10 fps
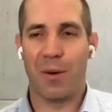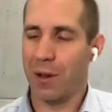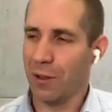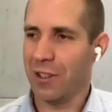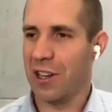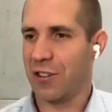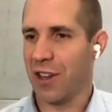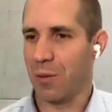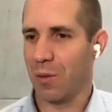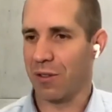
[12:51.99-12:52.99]
And we looked at each
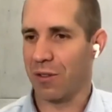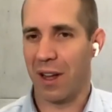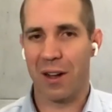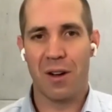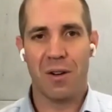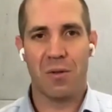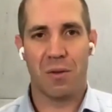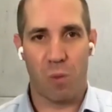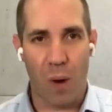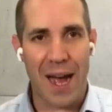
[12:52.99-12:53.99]
other and we were just like,
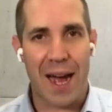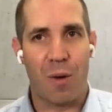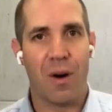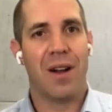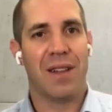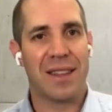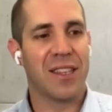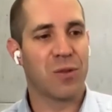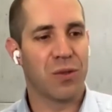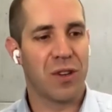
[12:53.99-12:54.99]
wow, like
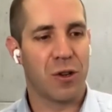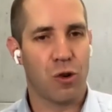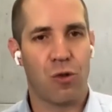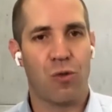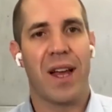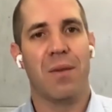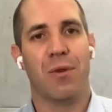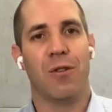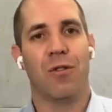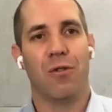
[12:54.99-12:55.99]
this was an
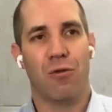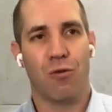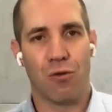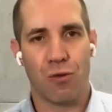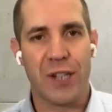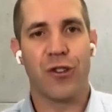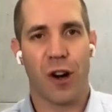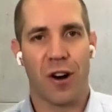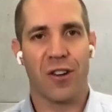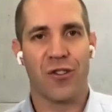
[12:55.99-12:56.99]
incredible
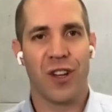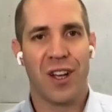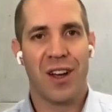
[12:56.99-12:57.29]
recharge.